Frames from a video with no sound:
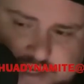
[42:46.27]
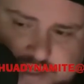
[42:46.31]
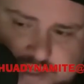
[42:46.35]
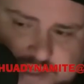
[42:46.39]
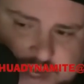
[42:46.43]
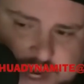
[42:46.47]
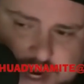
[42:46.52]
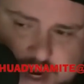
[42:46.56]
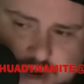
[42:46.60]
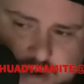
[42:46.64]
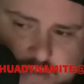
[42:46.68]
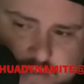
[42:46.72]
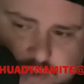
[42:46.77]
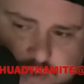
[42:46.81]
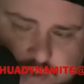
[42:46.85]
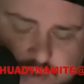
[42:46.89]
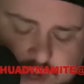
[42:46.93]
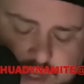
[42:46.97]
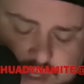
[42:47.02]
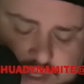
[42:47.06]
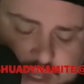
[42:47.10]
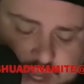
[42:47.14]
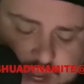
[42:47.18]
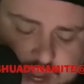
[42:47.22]
a terrible
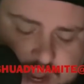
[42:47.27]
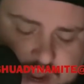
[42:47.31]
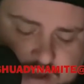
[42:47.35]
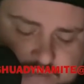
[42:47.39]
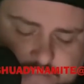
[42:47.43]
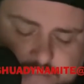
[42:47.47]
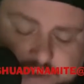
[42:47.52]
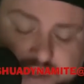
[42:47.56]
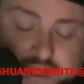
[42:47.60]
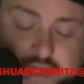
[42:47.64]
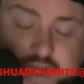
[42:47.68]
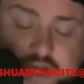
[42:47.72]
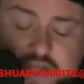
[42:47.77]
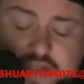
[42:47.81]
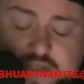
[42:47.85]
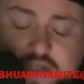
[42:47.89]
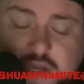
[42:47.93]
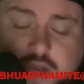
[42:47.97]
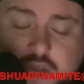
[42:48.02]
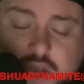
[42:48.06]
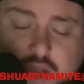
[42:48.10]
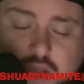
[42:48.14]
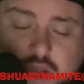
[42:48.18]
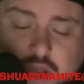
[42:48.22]
one to have because